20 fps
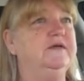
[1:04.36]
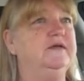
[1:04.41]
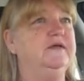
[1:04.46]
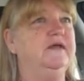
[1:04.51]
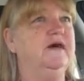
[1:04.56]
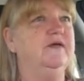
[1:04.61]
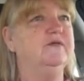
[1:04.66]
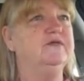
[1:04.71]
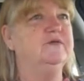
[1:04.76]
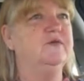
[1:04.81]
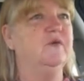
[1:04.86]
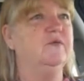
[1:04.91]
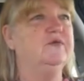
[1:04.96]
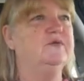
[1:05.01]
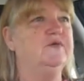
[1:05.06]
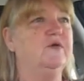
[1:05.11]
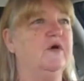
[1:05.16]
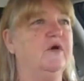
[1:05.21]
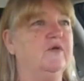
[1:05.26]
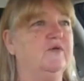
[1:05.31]
That was what
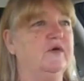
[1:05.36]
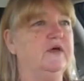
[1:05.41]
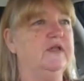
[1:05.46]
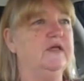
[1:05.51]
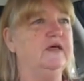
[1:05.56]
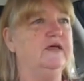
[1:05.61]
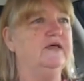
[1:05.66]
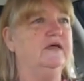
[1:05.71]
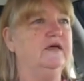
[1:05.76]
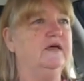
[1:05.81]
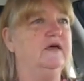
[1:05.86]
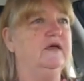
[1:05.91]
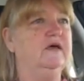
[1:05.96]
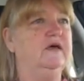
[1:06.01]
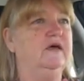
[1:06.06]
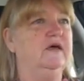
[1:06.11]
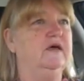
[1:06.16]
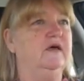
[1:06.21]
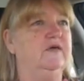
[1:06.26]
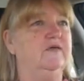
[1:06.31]
was wrong with it
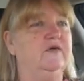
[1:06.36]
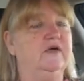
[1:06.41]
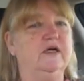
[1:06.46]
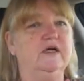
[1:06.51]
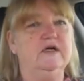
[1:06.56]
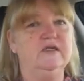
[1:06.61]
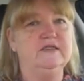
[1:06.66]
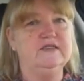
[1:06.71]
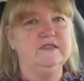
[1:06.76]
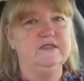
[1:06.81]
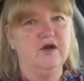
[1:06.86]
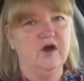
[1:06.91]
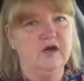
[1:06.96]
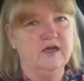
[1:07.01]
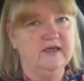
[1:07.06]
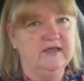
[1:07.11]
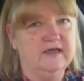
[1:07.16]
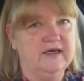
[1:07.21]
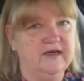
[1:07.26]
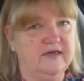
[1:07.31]
when I couldn't
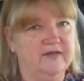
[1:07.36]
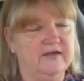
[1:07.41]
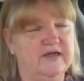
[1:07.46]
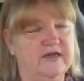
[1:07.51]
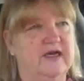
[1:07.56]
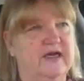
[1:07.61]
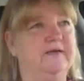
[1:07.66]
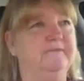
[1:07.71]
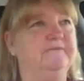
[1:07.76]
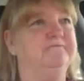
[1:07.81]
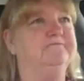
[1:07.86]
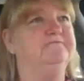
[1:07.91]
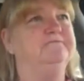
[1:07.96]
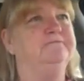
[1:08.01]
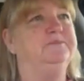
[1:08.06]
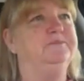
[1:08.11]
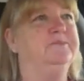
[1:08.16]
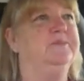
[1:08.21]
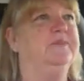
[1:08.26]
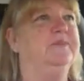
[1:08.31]
start it the other day.
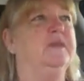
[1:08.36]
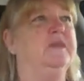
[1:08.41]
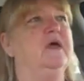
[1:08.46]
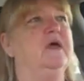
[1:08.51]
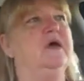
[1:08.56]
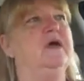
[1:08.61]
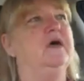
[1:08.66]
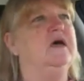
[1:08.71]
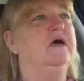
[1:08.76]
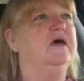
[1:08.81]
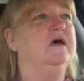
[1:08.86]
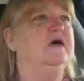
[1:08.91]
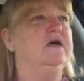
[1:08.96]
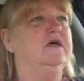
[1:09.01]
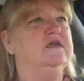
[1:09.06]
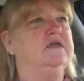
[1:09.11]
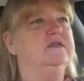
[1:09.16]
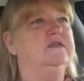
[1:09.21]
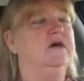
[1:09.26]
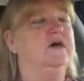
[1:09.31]

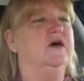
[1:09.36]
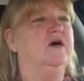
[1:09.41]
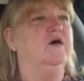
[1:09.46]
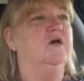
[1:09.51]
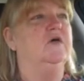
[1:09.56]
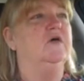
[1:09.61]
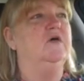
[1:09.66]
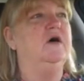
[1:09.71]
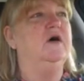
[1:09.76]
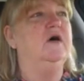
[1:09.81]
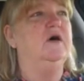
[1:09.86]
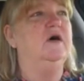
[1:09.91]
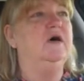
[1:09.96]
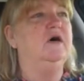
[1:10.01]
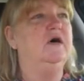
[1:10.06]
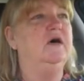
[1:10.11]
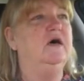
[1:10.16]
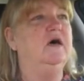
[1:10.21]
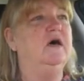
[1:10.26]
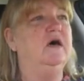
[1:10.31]
So,
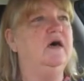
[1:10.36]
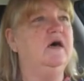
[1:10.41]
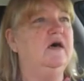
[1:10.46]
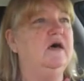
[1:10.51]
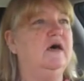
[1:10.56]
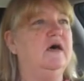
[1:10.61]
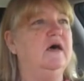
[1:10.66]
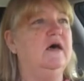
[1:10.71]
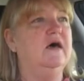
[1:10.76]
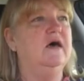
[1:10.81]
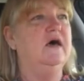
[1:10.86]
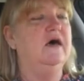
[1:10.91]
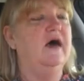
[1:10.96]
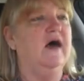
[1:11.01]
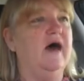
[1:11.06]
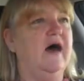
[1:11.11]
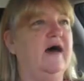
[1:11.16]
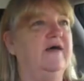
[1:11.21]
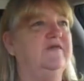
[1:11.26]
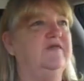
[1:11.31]

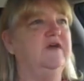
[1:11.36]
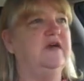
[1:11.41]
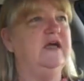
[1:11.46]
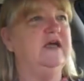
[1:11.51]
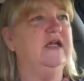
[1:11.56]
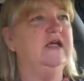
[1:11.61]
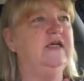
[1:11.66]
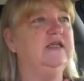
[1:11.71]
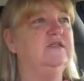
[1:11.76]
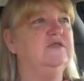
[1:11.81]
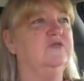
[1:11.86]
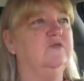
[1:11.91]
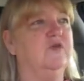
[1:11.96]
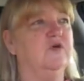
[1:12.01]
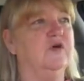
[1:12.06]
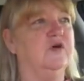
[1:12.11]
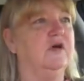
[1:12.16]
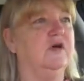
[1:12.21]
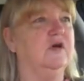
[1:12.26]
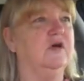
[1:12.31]
after getting to
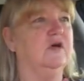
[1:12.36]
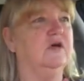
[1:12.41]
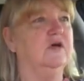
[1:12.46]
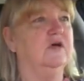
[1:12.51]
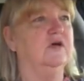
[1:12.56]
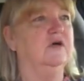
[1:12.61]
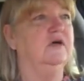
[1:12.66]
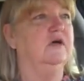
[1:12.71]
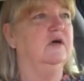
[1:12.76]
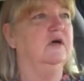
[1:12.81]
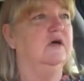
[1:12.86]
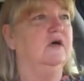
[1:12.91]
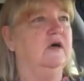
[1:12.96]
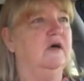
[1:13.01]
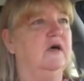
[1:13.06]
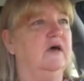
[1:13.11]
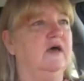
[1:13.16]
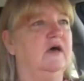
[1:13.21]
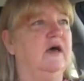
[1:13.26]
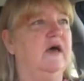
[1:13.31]
work
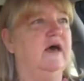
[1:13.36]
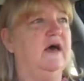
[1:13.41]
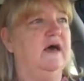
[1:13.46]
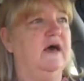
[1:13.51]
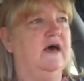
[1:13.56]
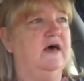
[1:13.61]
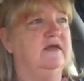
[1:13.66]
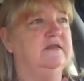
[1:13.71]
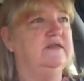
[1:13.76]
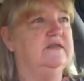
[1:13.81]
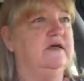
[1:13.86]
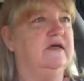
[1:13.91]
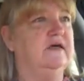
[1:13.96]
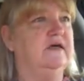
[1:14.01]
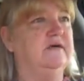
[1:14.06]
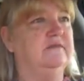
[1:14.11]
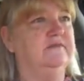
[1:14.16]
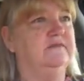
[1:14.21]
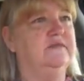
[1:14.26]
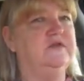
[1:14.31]
at
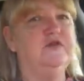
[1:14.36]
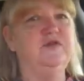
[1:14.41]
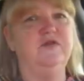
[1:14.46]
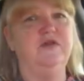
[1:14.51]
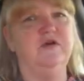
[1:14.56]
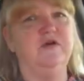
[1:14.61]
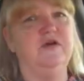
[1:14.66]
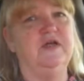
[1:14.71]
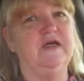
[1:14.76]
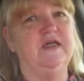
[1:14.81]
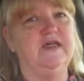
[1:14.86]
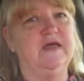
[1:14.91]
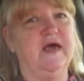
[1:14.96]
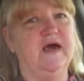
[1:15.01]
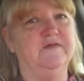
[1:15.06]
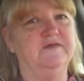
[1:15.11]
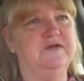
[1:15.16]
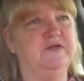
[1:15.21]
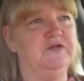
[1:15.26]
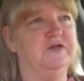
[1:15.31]
2:30 in the
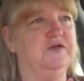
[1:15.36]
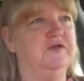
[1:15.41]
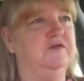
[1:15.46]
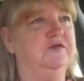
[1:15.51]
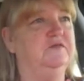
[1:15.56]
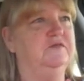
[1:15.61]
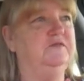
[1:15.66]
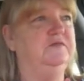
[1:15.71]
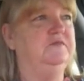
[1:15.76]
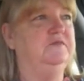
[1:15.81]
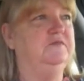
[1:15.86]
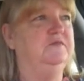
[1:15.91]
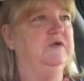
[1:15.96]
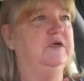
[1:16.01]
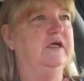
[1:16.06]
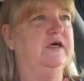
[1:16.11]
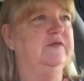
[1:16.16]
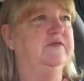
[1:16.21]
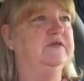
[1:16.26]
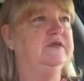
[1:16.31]
afternoon,
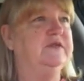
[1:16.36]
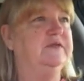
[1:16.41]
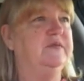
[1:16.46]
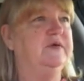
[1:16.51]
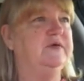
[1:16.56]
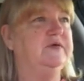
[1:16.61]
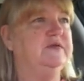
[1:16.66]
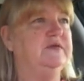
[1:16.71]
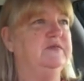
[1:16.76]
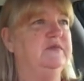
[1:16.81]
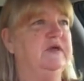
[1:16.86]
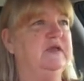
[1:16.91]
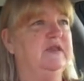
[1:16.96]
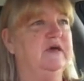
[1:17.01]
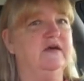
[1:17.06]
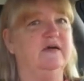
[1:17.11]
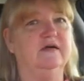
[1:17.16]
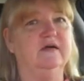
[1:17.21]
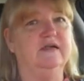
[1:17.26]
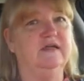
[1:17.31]
when I was supposed to be
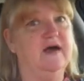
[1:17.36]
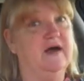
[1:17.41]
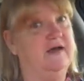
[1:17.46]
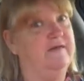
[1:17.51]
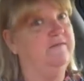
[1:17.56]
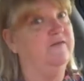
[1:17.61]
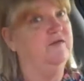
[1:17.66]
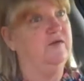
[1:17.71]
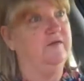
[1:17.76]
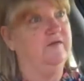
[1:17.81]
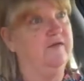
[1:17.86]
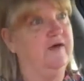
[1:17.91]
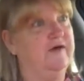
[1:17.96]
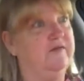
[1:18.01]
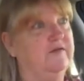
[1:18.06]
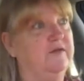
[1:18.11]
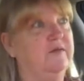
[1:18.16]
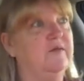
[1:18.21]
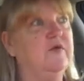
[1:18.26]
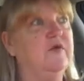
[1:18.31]
there at
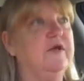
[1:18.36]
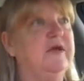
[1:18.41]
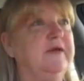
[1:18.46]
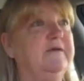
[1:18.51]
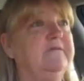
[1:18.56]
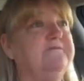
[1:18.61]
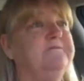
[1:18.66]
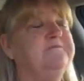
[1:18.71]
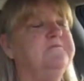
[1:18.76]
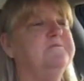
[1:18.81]
9:45 in the morning,